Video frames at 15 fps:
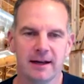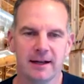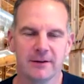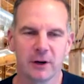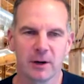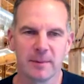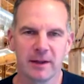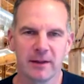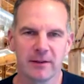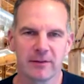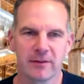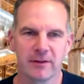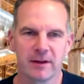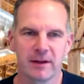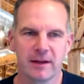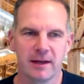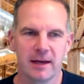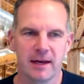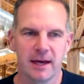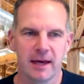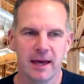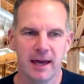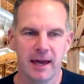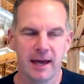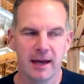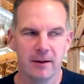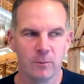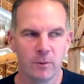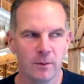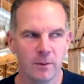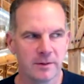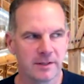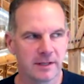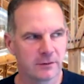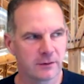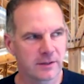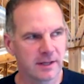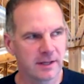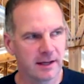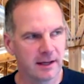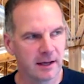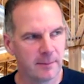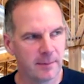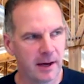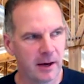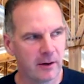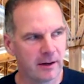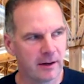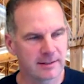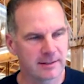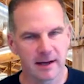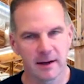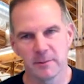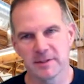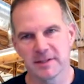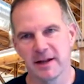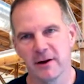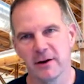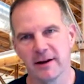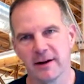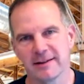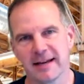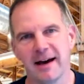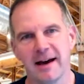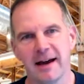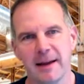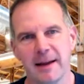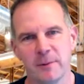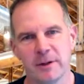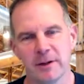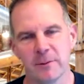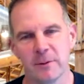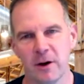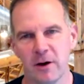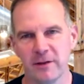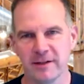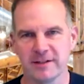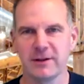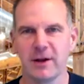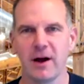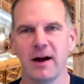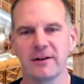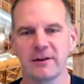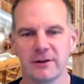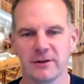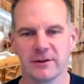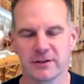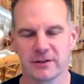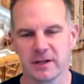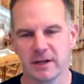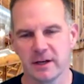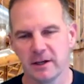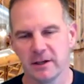at Dartmouth. And what was interesting about it is I was there at a time when there were all these doctors